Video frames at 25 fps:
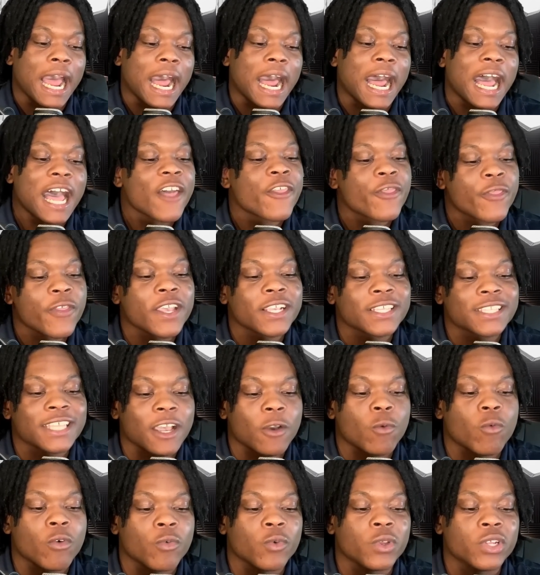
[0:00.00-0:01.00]
I think
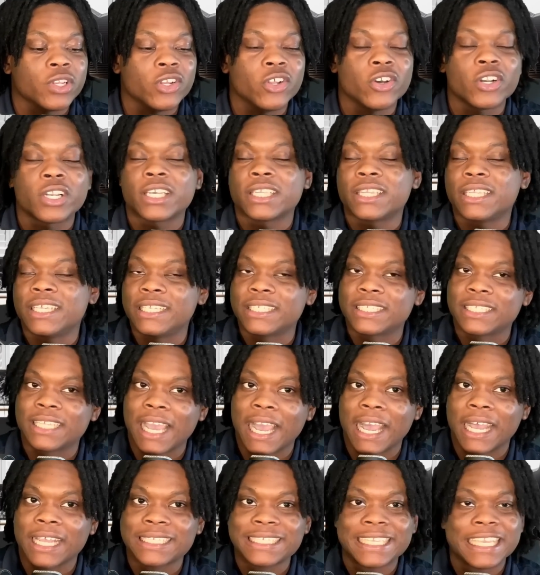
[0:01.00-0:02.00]
that when we look at these
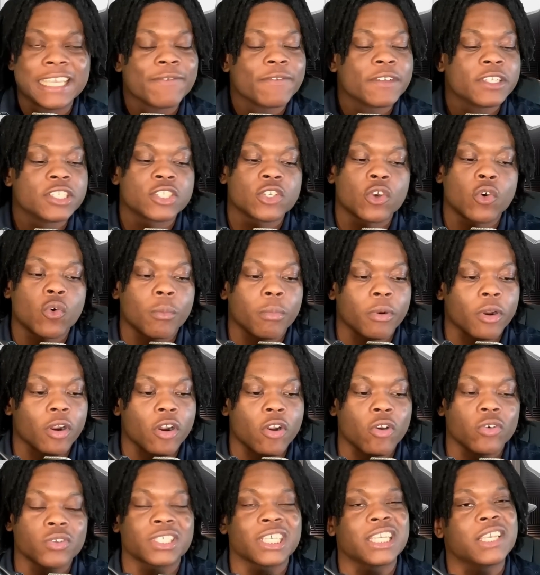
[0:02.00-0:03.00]
guys, even Joe
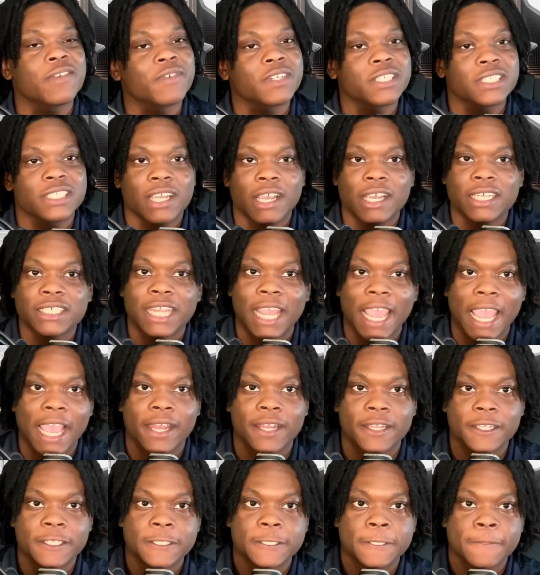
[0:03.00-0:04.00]
Burrows, even Josh
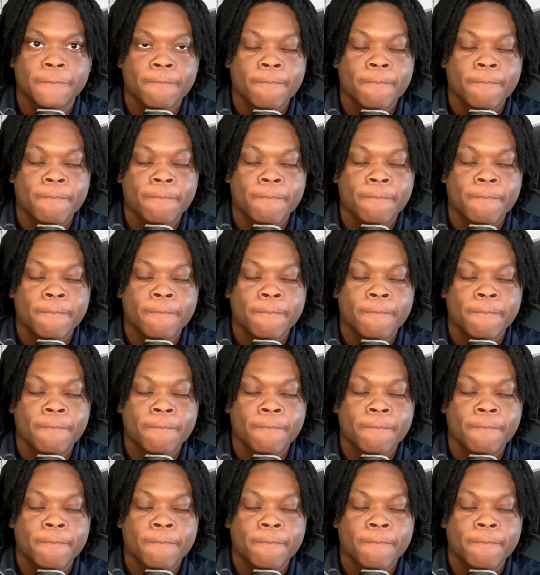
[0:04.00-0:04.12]
Allen,